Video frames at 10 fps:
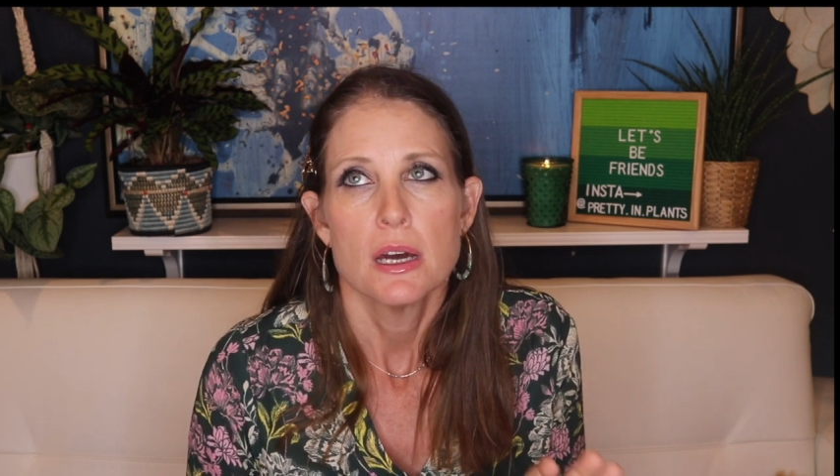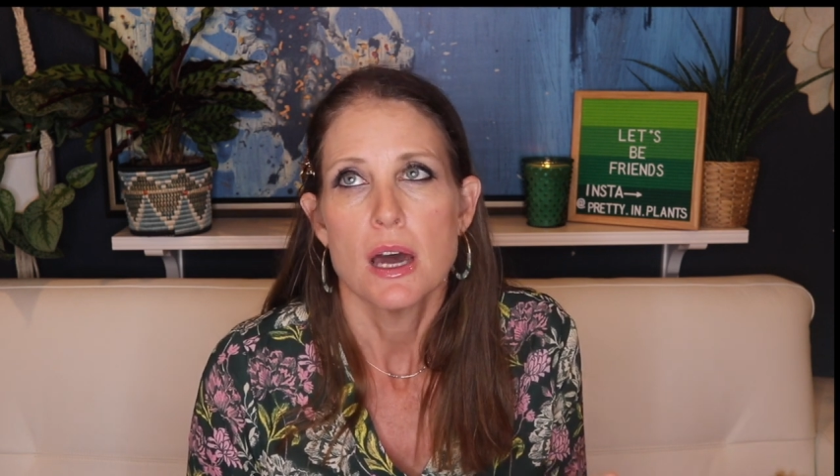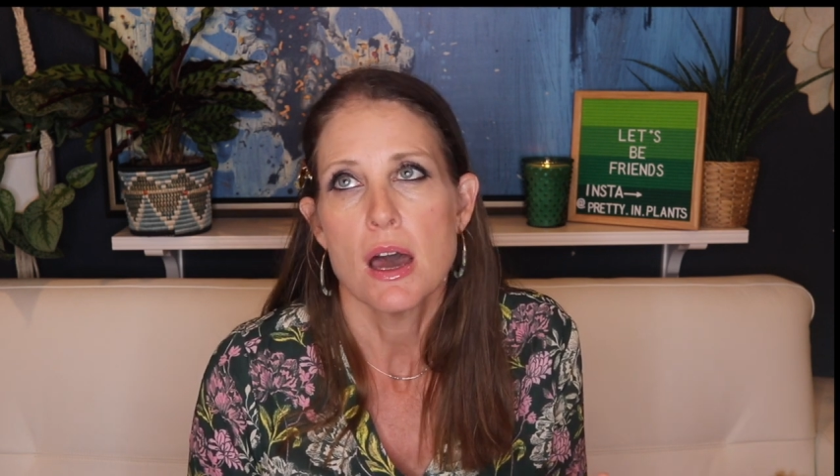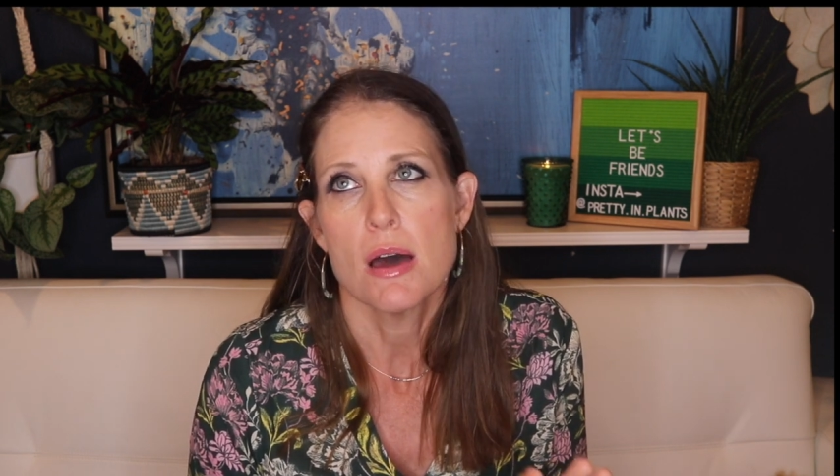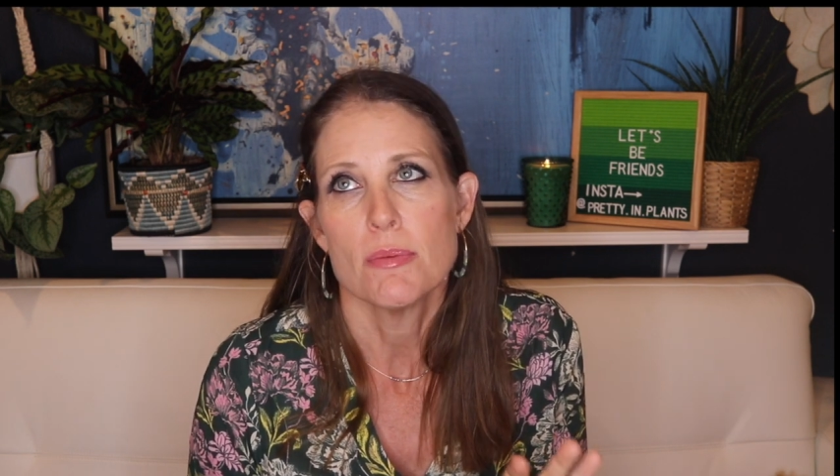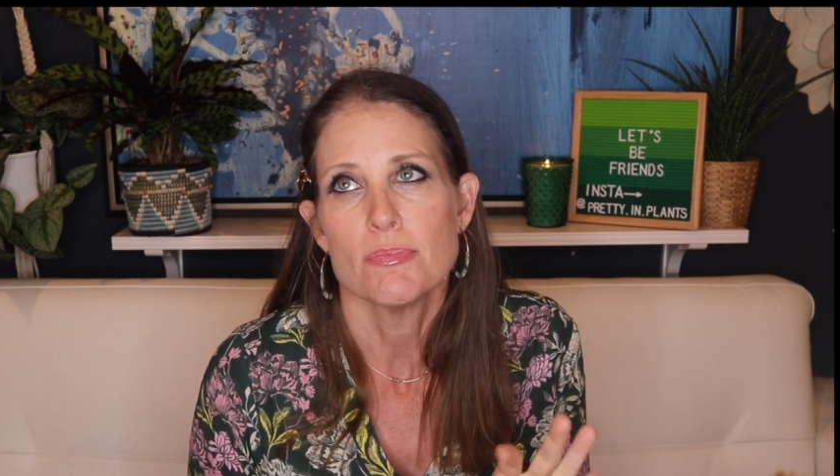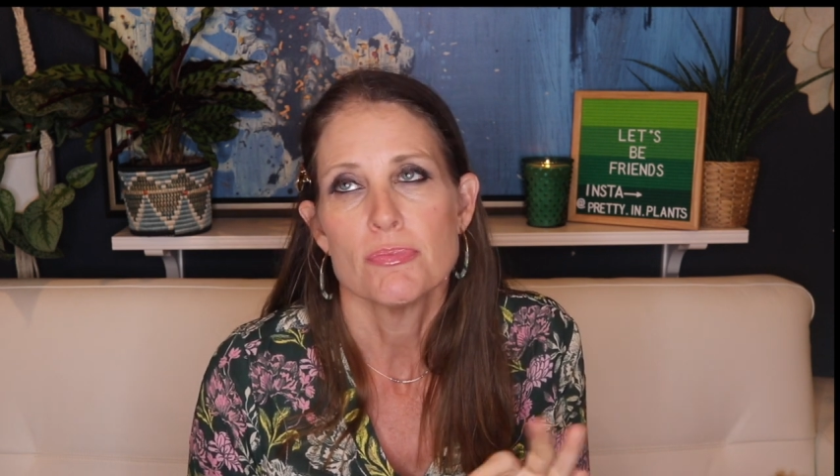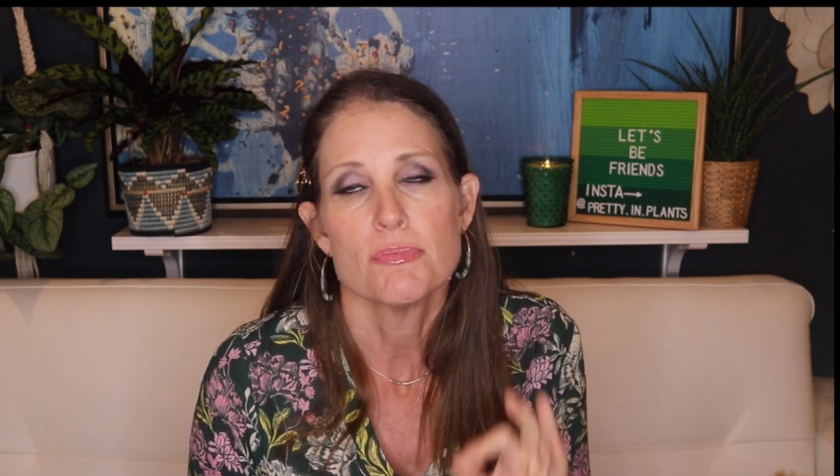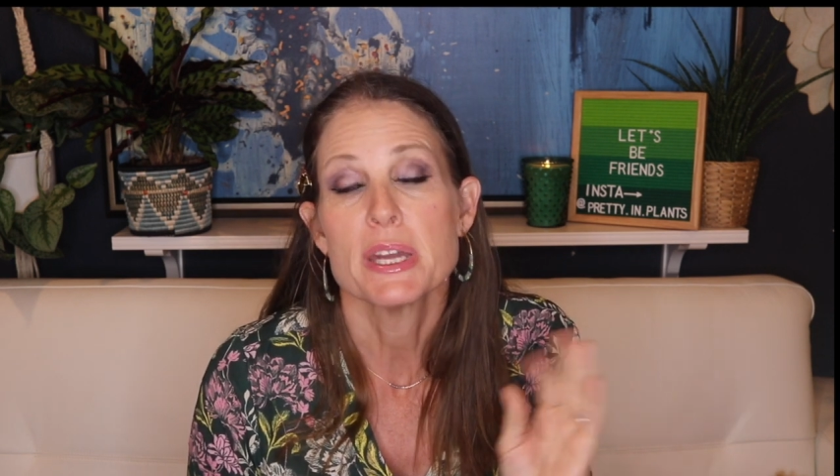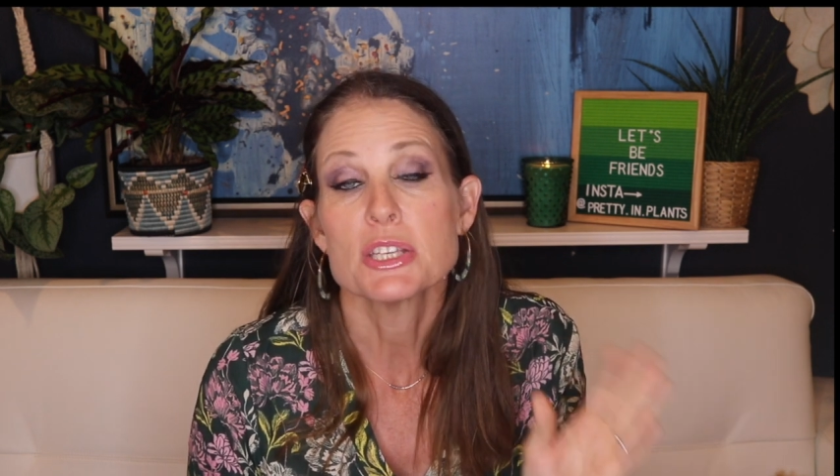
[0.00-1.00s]
um,
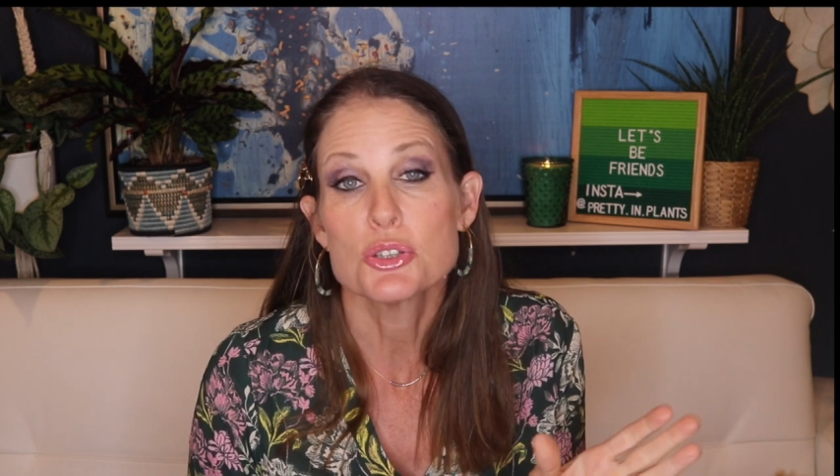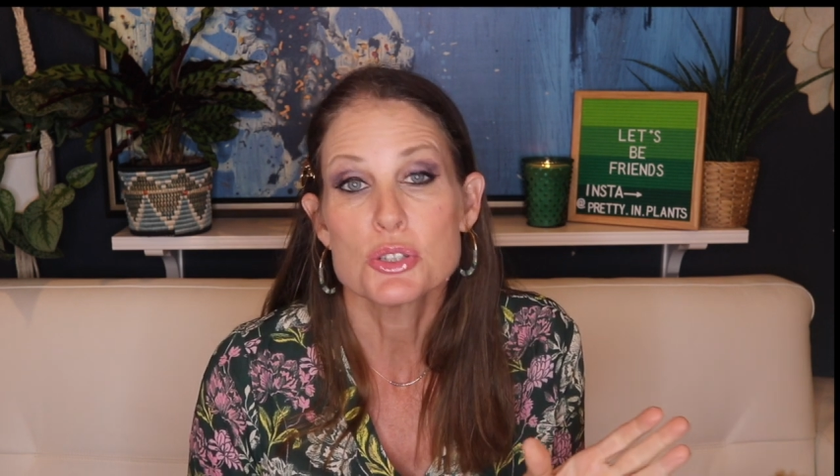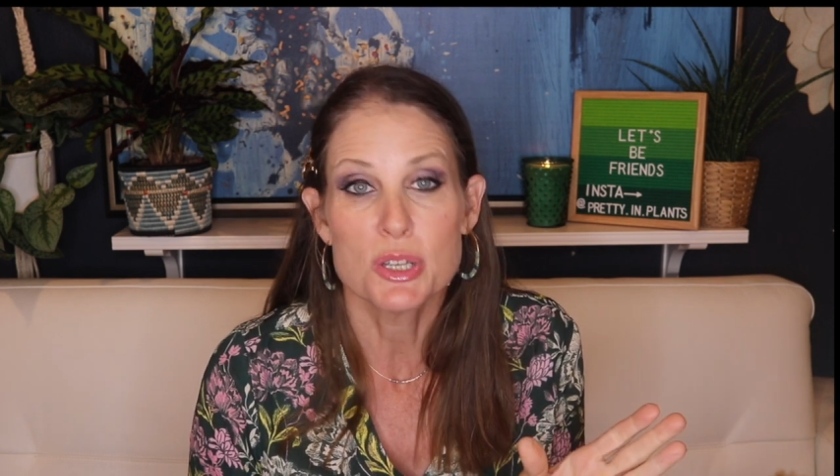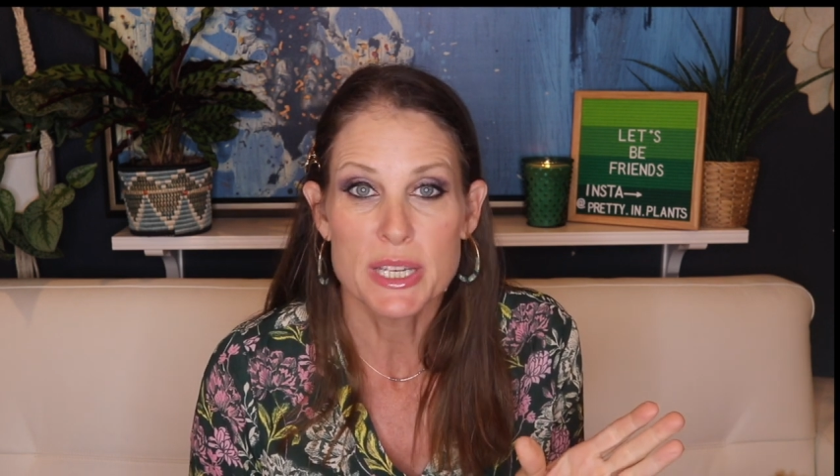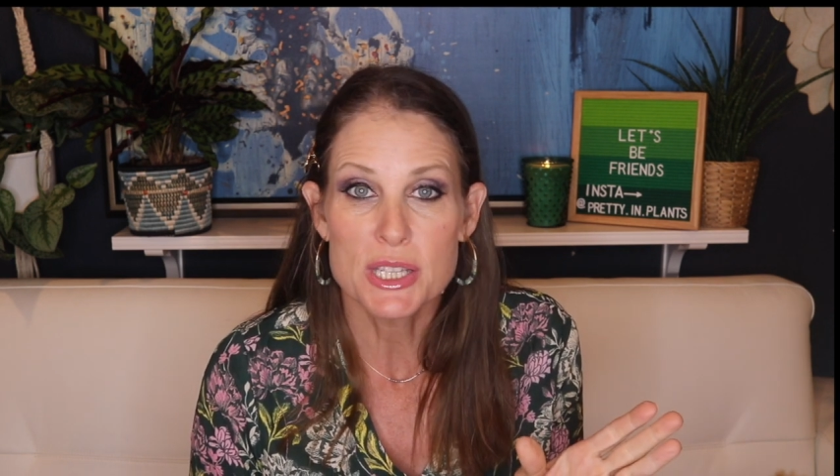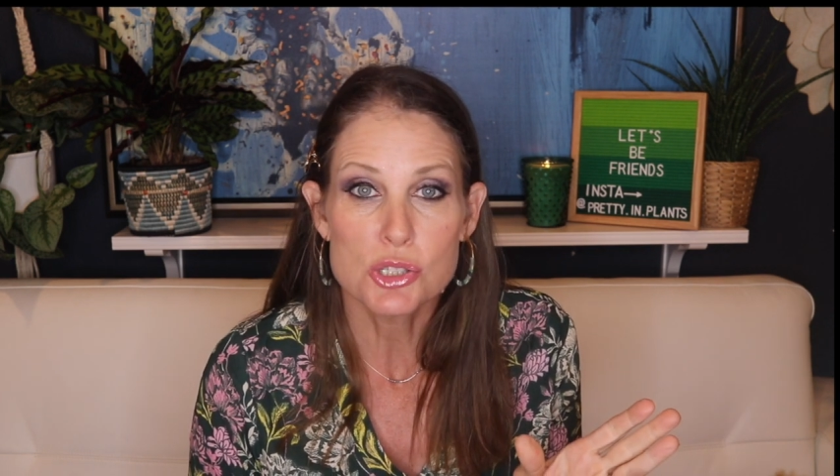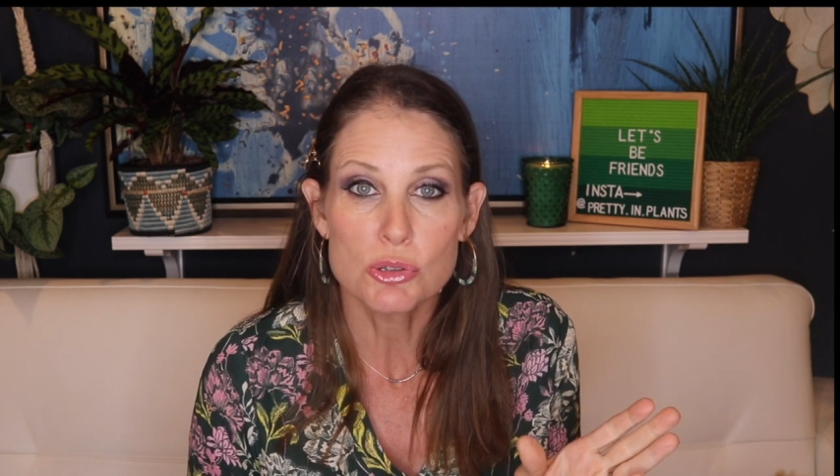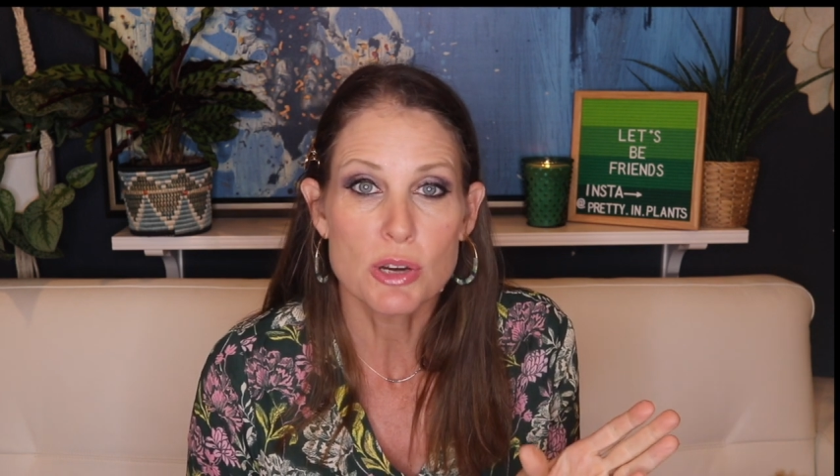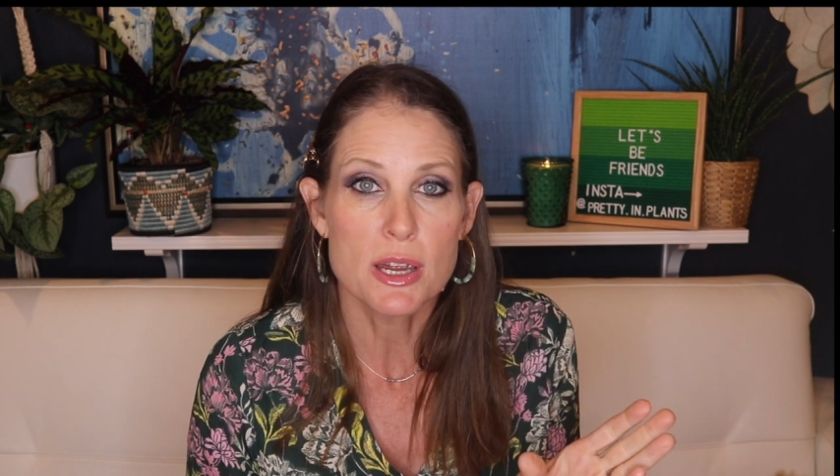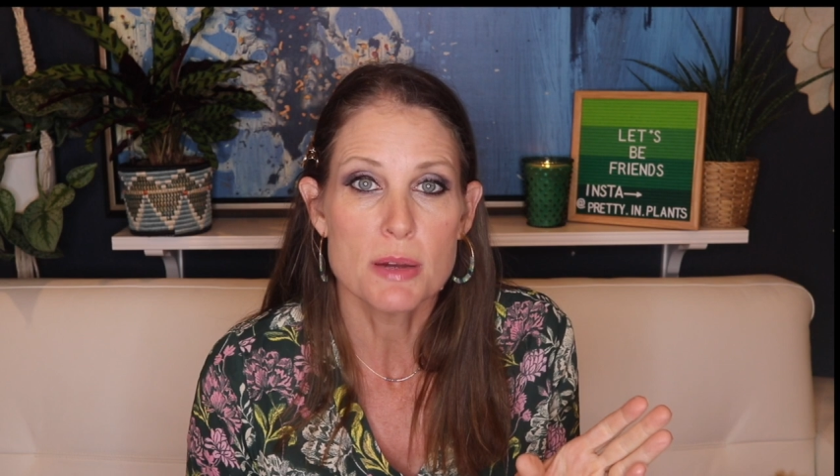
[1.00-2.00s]
pictures on
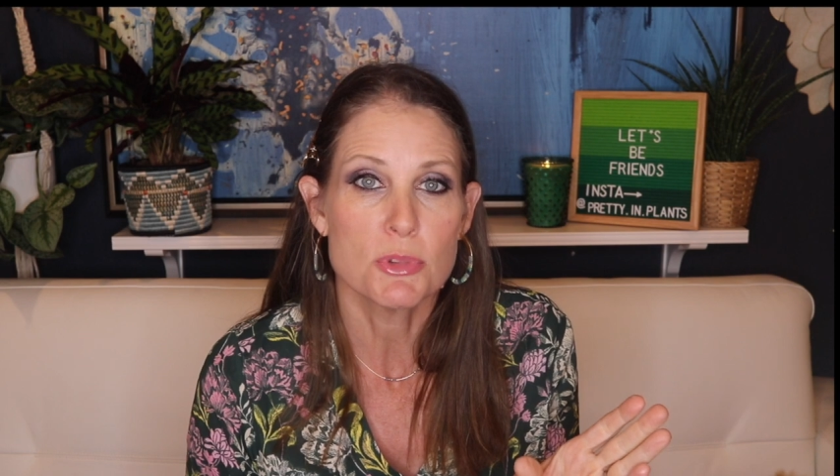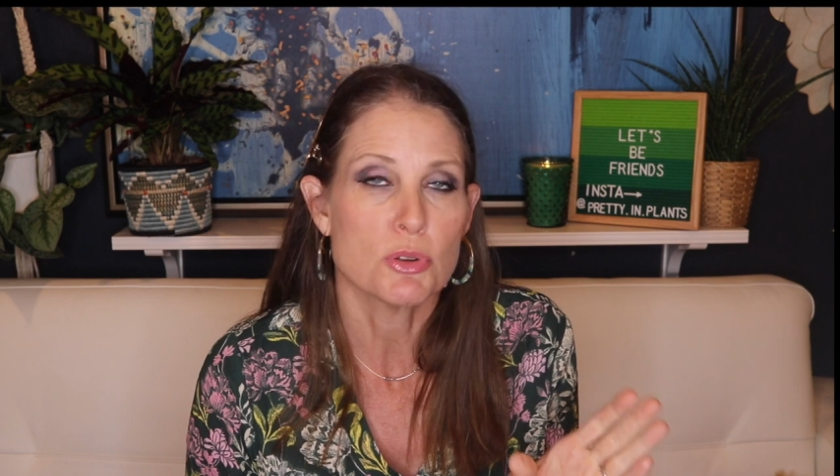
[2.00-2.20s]
Instagram.